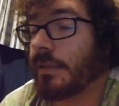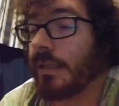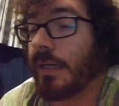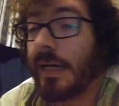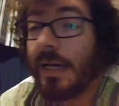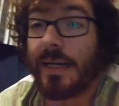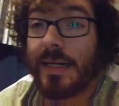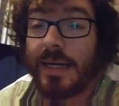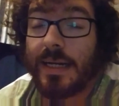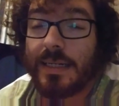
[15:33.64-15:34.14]

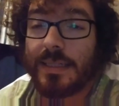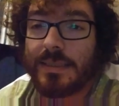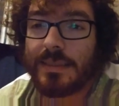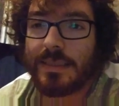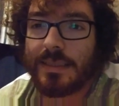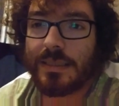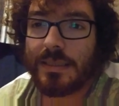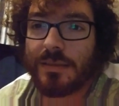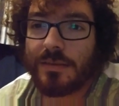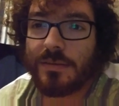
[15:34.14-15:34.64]
8 out of
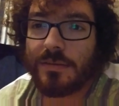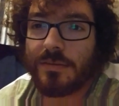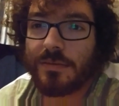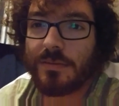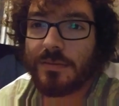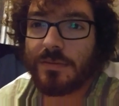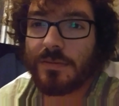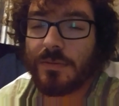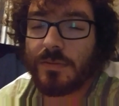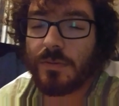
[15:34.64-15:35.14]
10
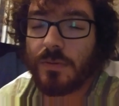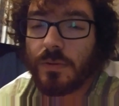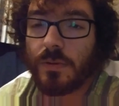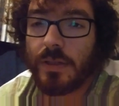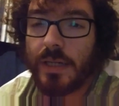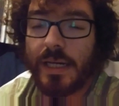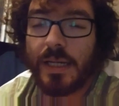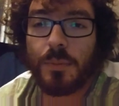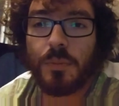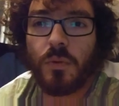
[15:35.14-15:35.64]
or
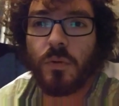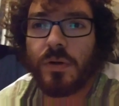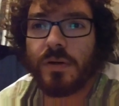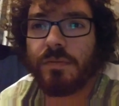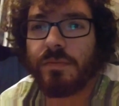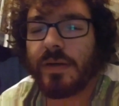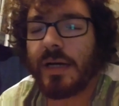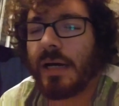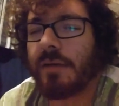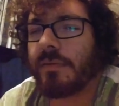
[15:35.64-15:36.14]

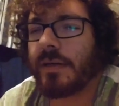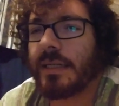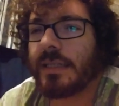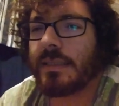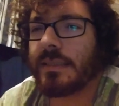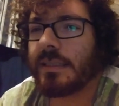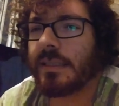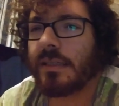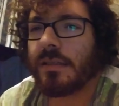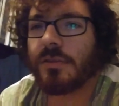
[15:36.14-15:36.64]
8.5 out of
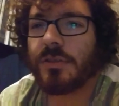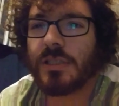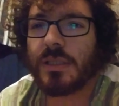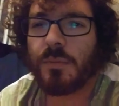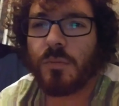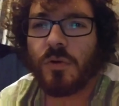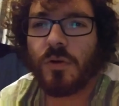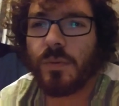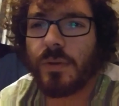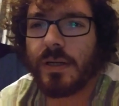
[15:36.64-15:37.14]
10,
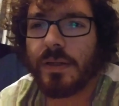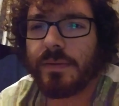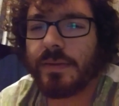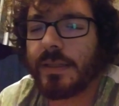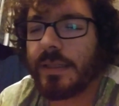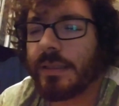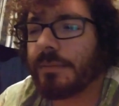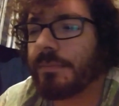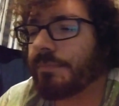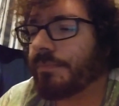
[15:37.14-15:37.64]
somewhere around
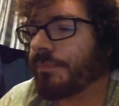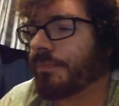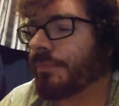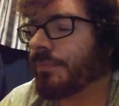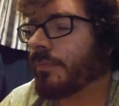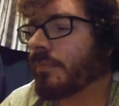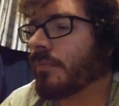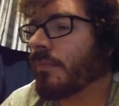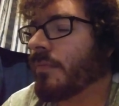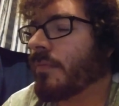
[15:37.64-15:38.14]
there.
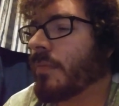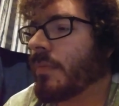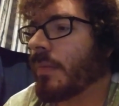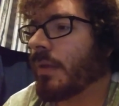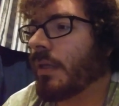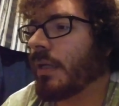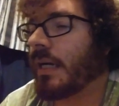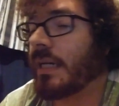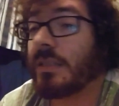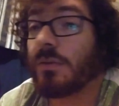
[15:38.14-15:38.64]

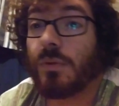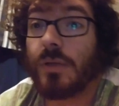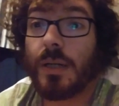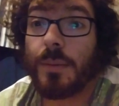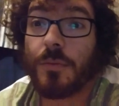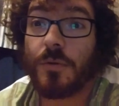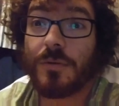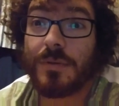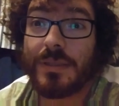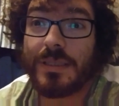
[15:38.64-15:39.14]
That's what I'm
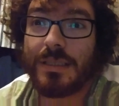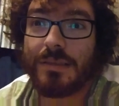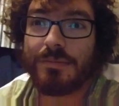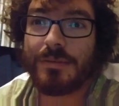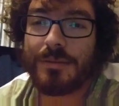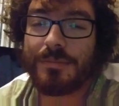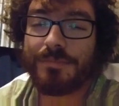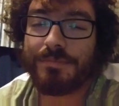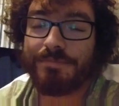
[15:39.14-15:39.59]
going to give it.